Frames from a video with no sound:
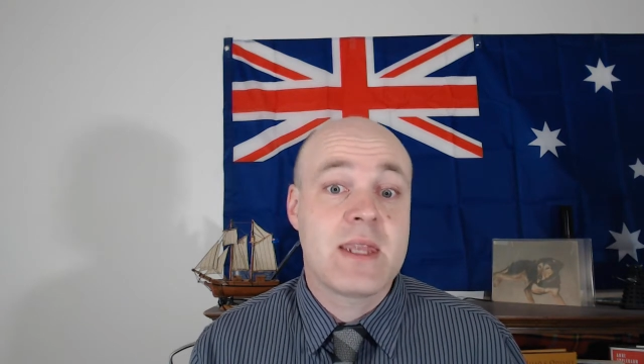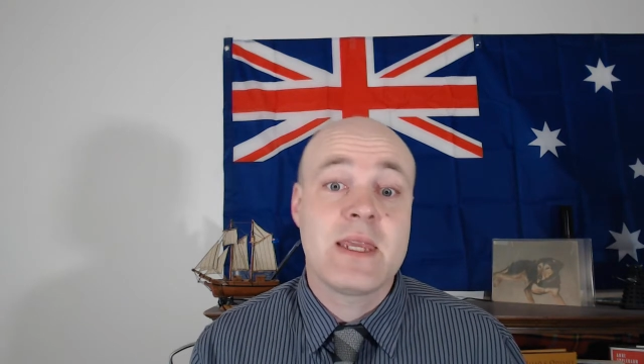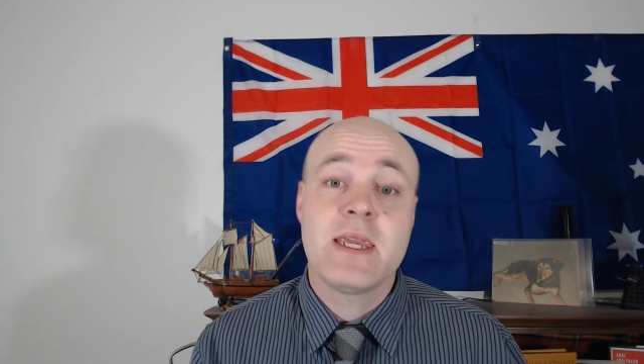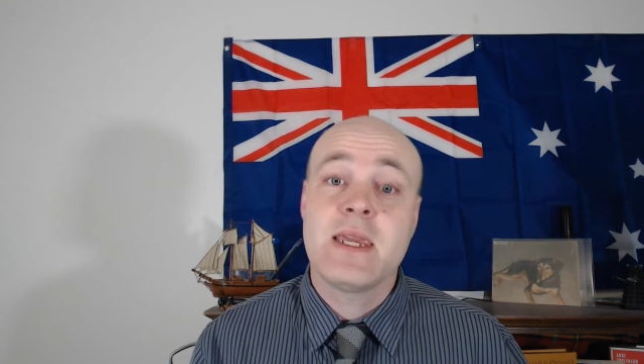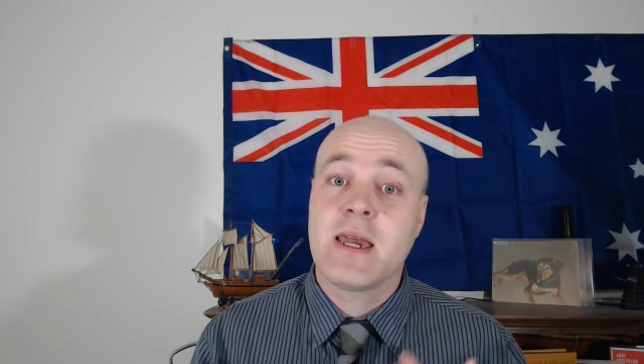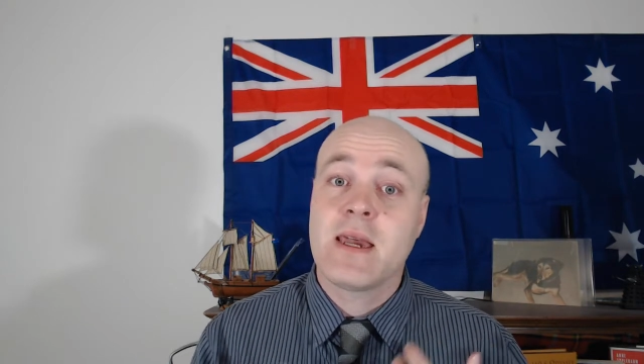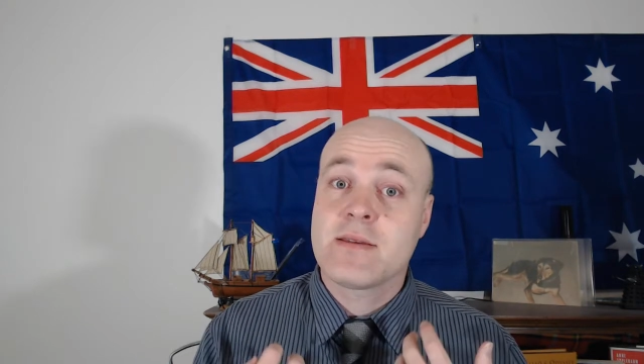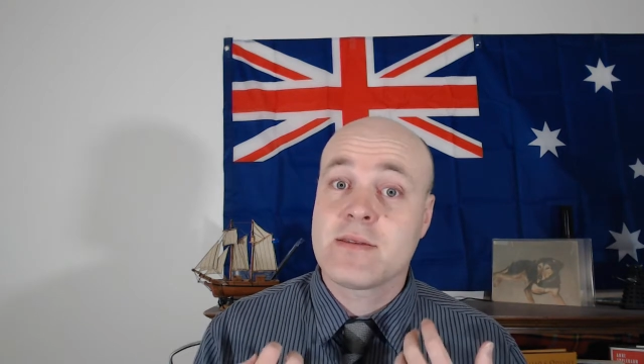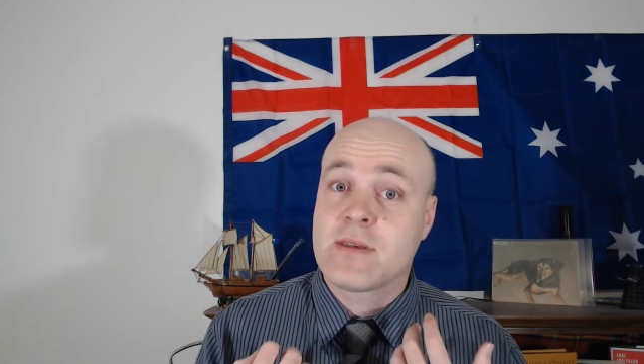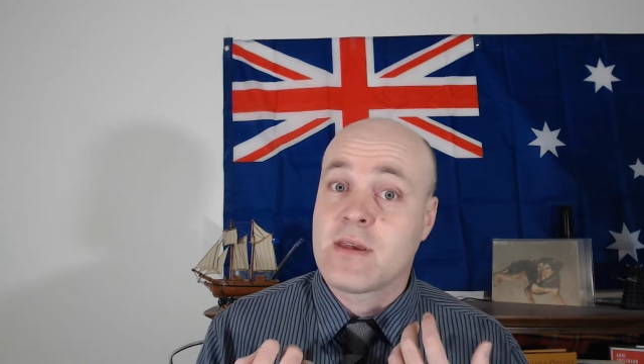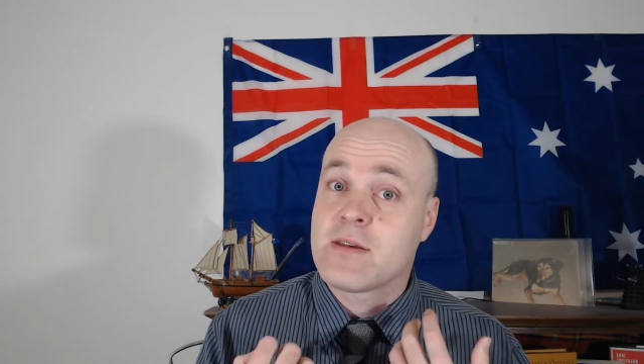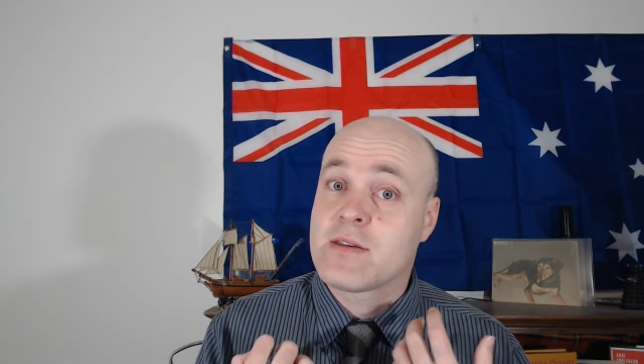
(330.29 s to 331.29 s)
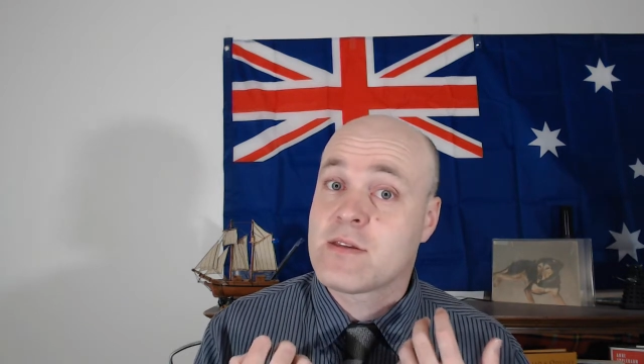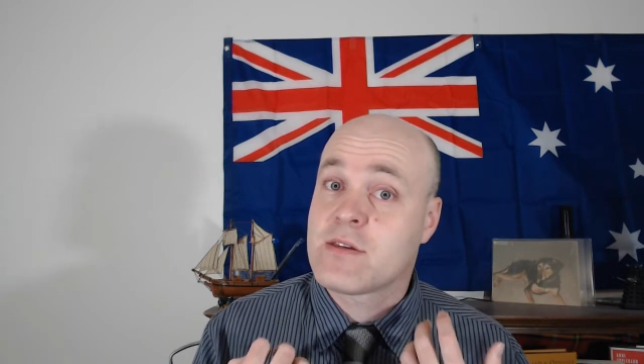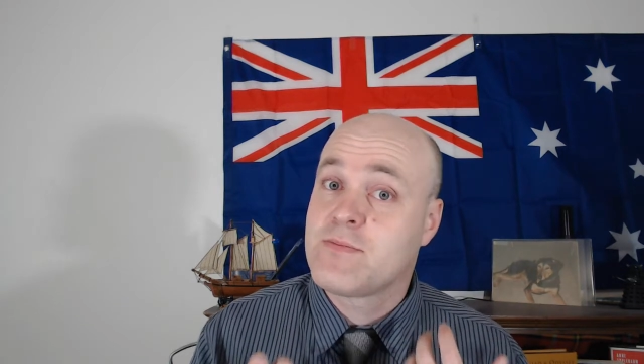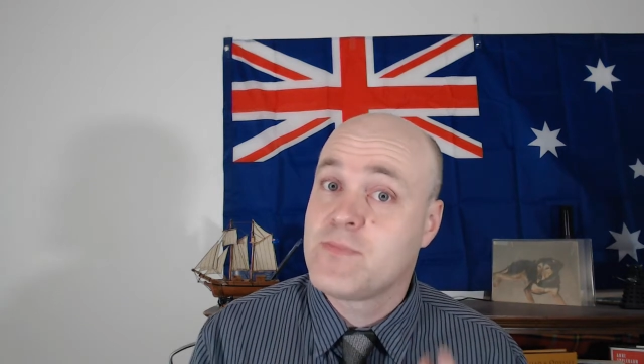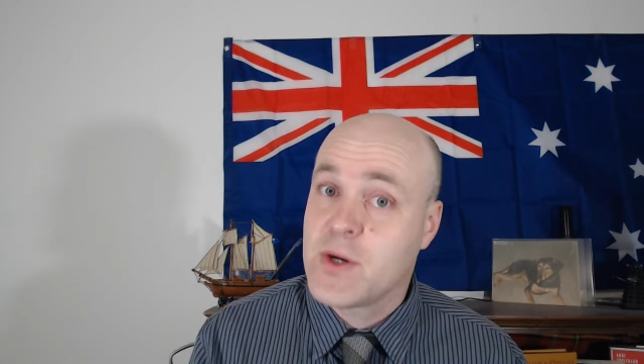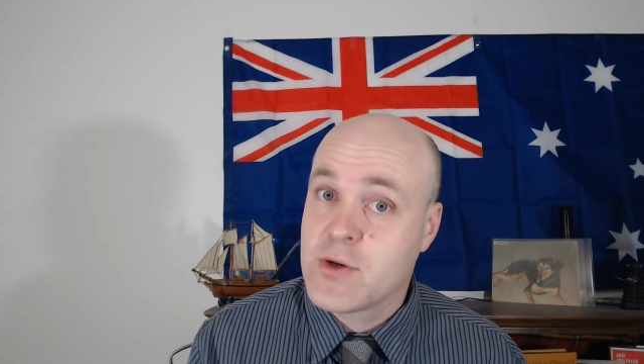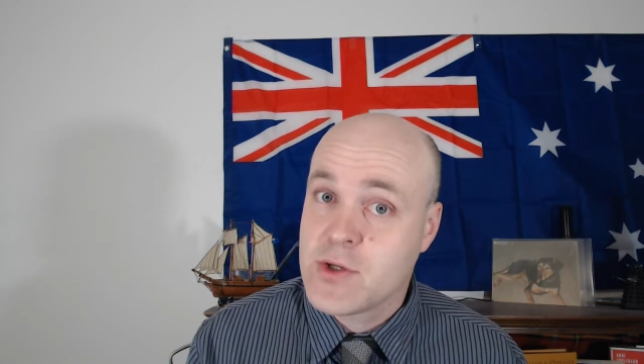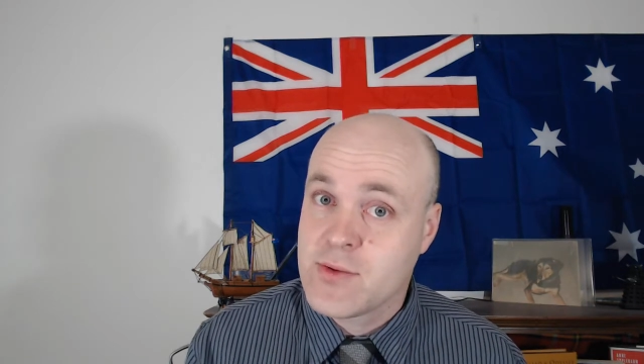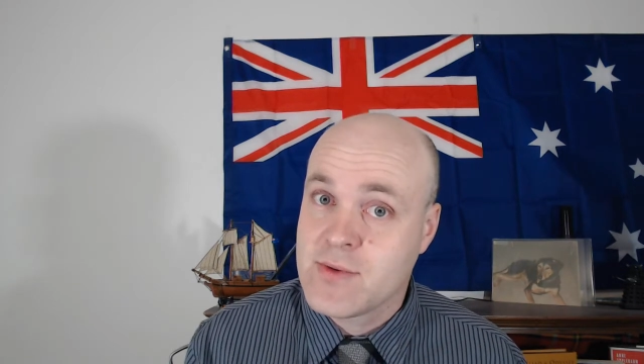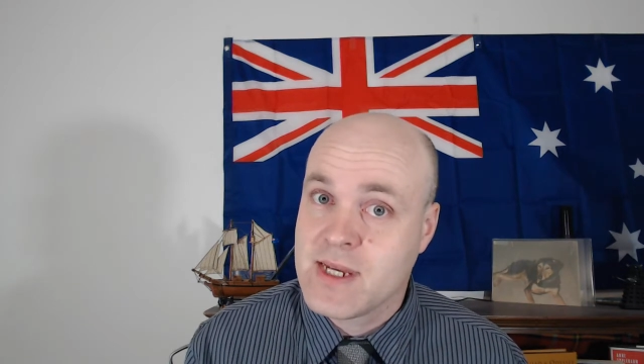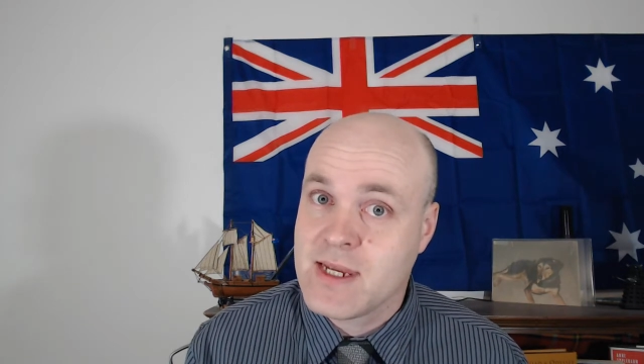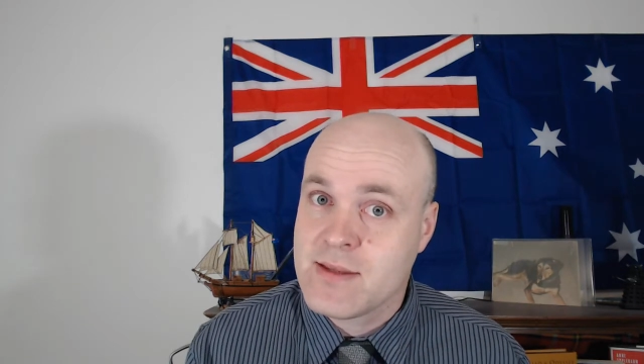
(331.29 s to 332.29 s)
and he has
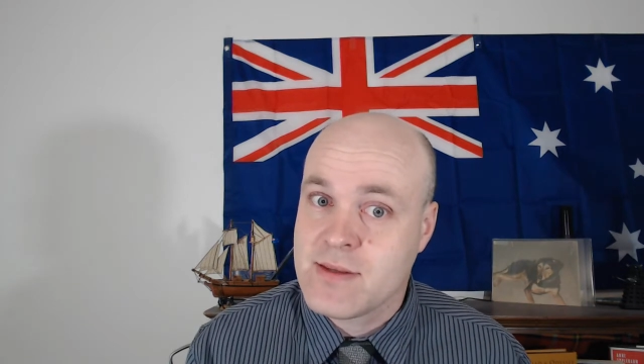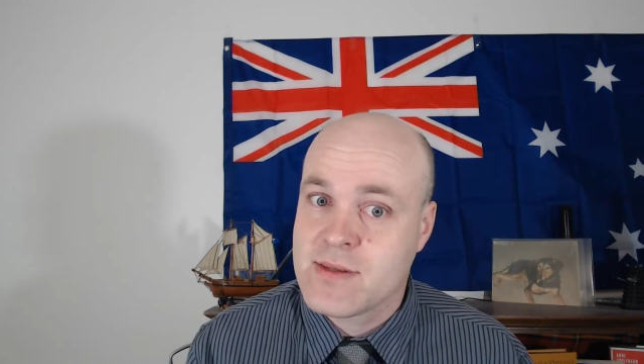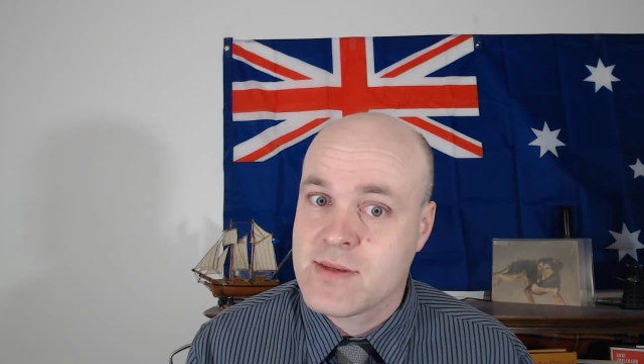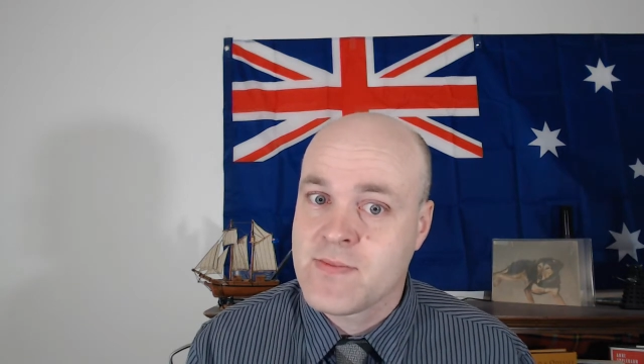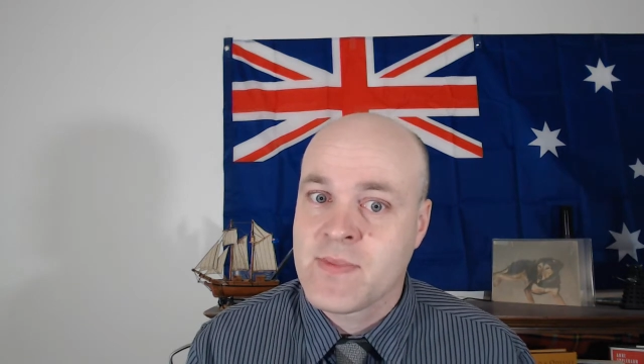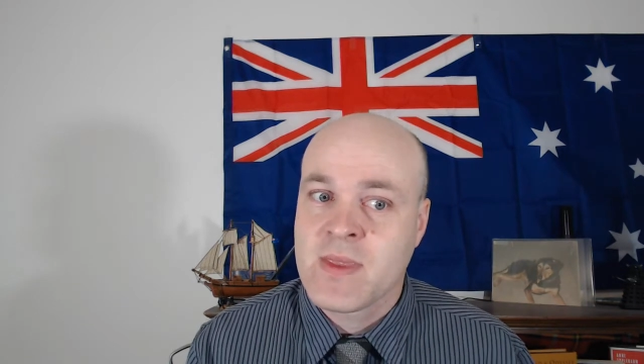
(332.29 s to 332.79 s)
spiritual needs.